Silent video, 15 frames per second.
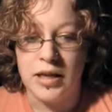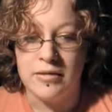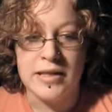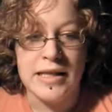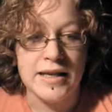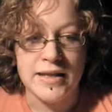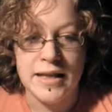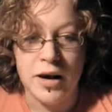
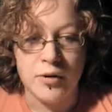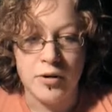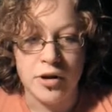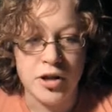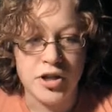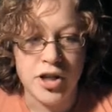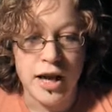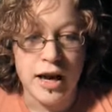sit down
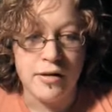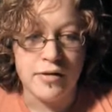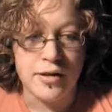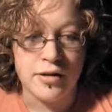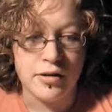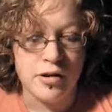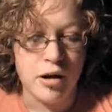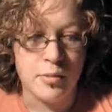on a chair
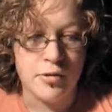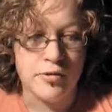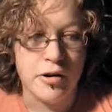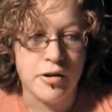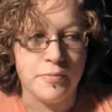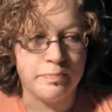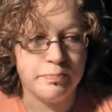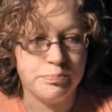in the common
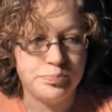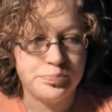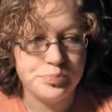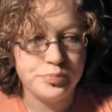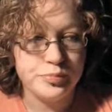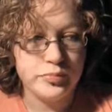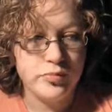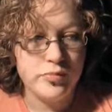room,
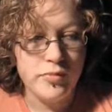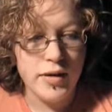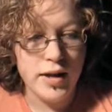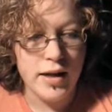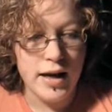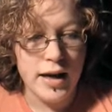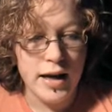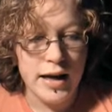
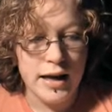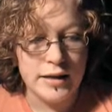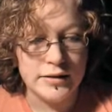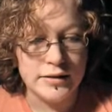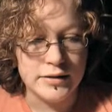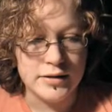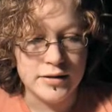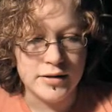
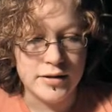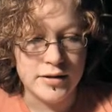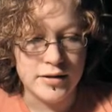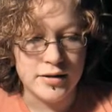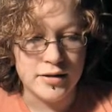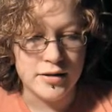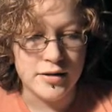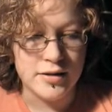and
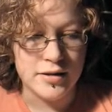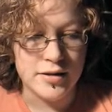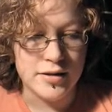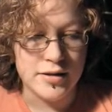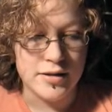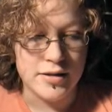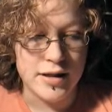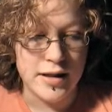
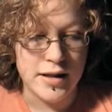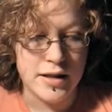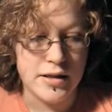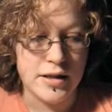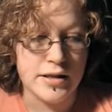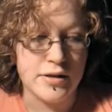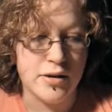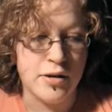I
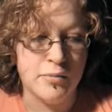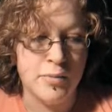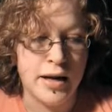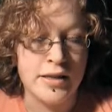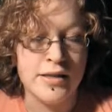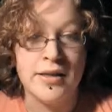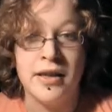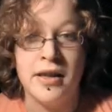hear this
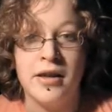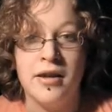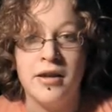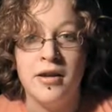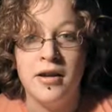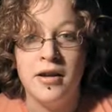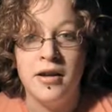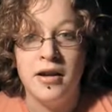almighty
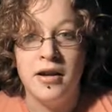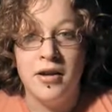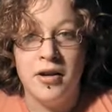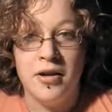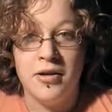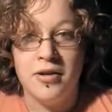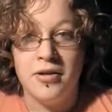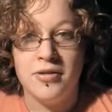
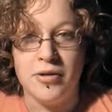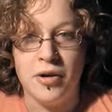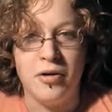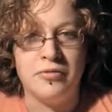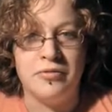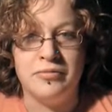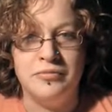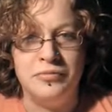
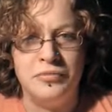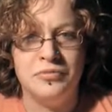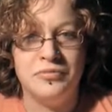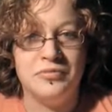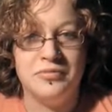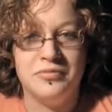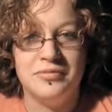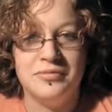sort of
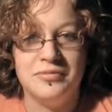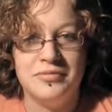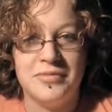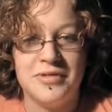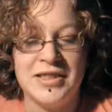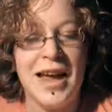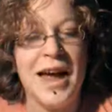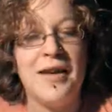
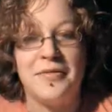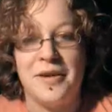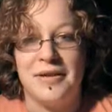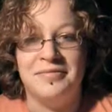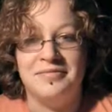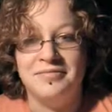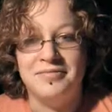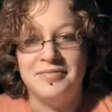
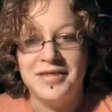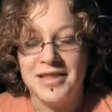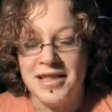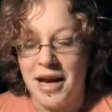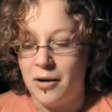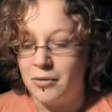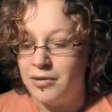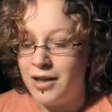tearing
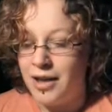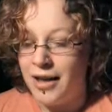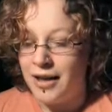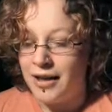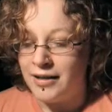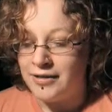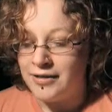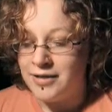sound,
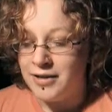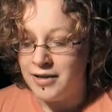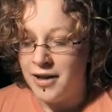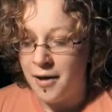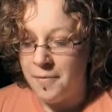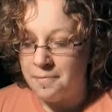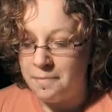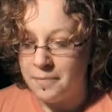and
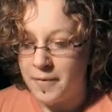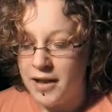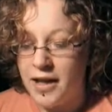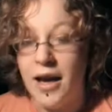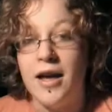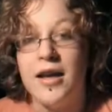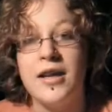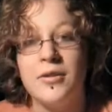
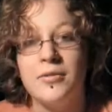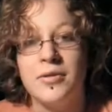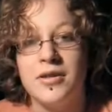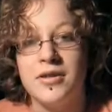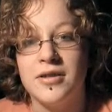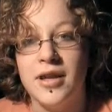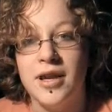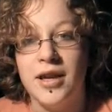yeah, it
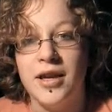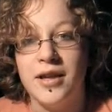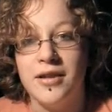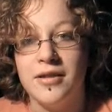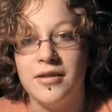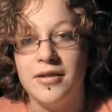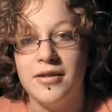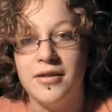was the